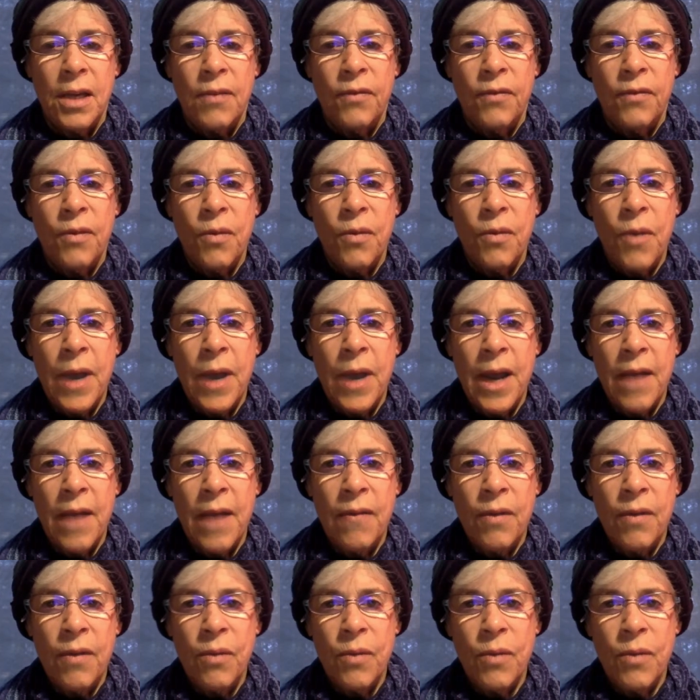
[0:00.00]
for
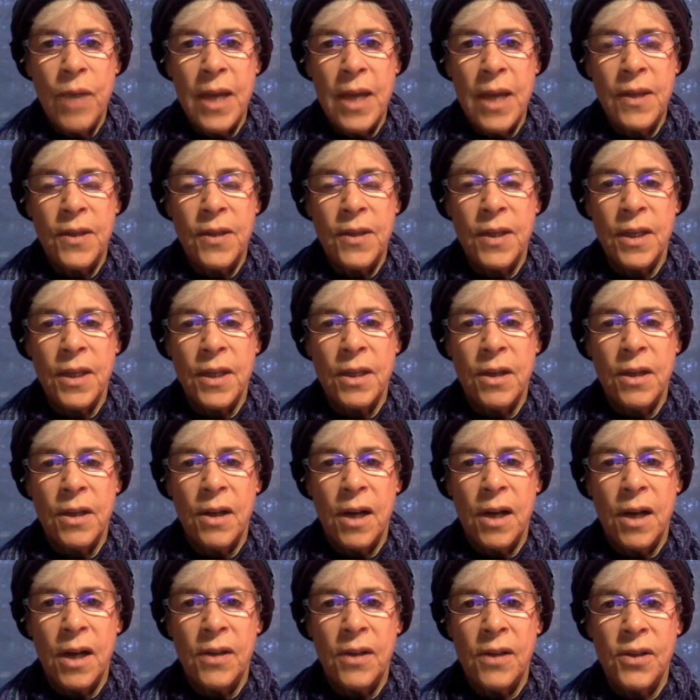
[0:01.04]
whatever reason,
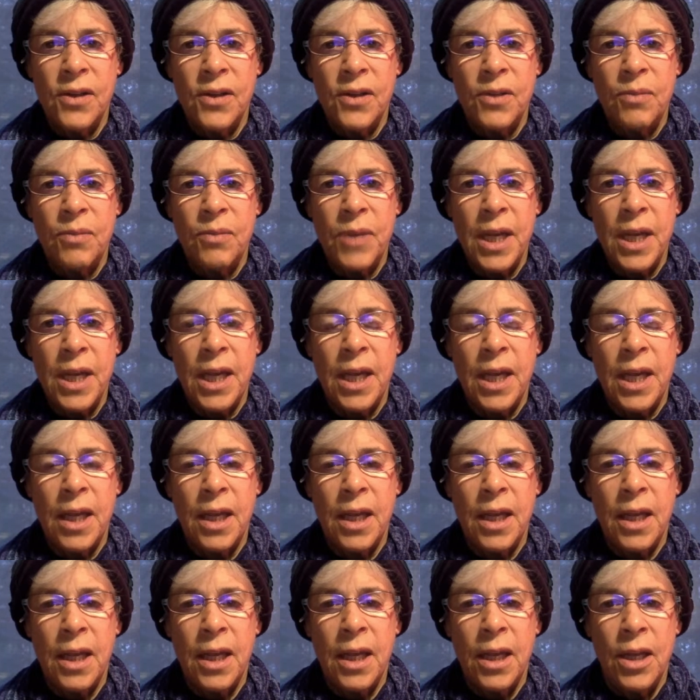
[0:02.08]
causes me
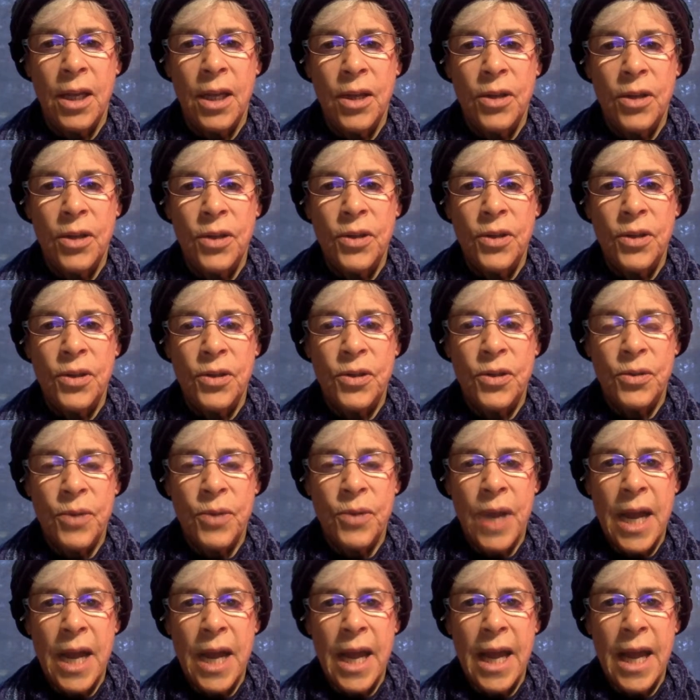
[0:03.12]
to
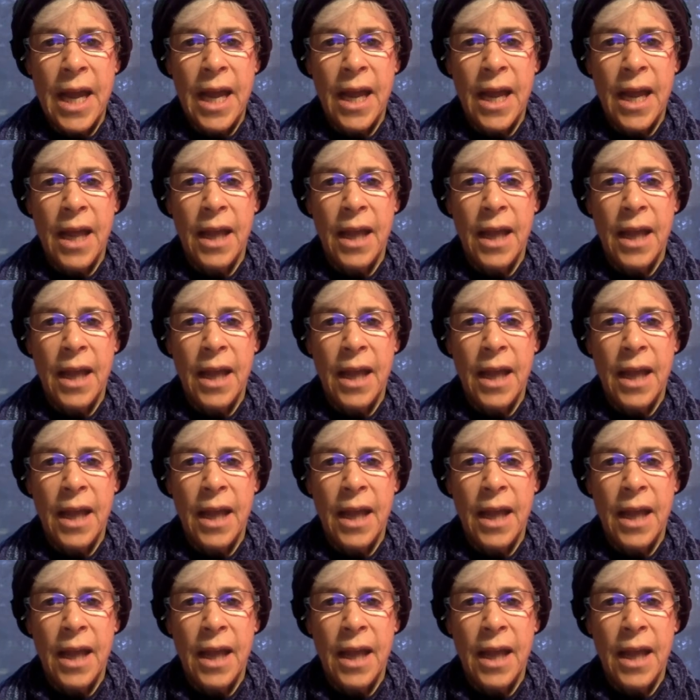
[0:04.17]
stray